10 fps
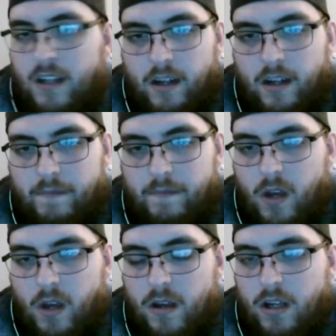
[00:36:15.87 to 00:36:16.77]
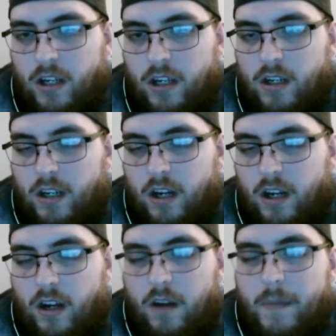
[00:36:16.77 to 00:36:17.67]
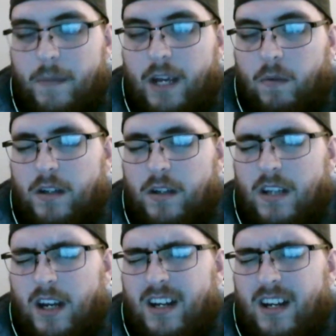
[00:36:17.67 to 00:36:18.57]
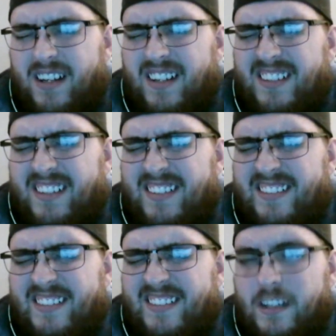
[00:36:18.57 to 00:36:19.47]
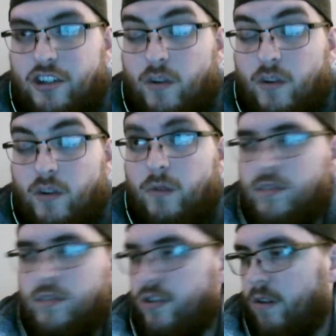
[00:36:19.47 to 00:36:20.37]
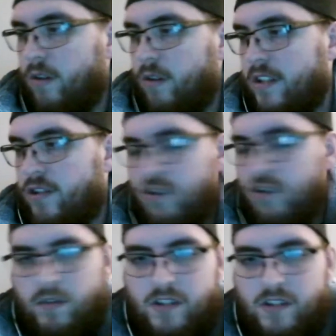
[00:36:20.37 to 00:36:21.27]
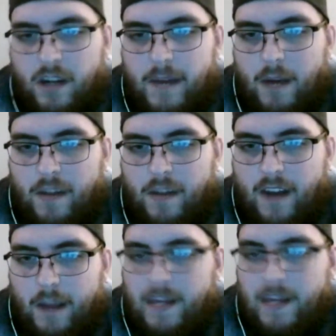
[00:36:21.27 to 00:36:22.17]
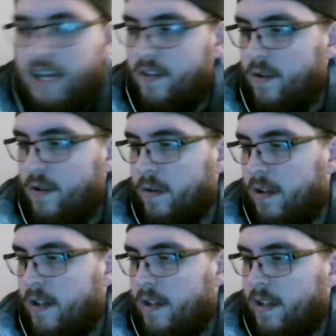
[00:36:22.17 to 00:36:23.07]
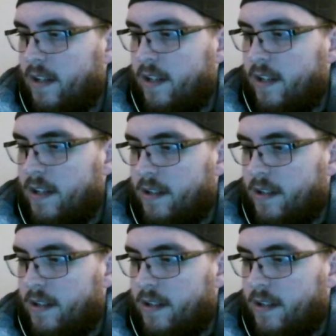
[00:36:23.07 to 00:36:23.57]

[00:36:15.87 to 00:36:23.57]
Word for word: Uh, oh man, what is uh, Stroh's? Stroh's Stroh's is coming out with an IPA too. Jesus.